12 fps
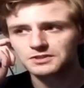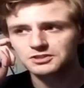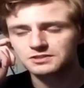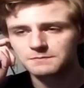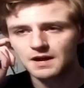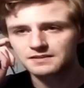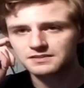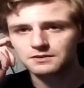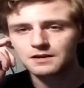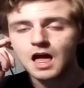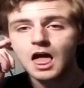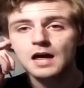We're just
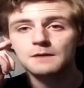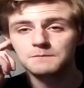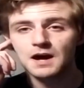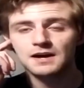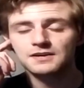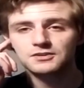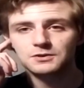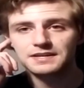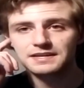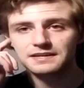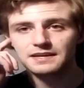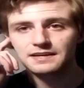
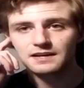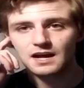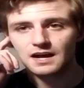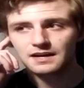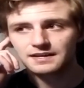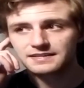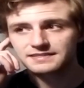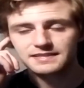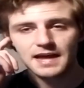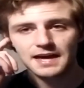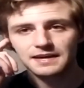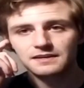monitoring his
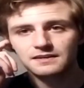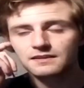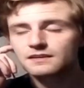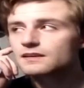tank.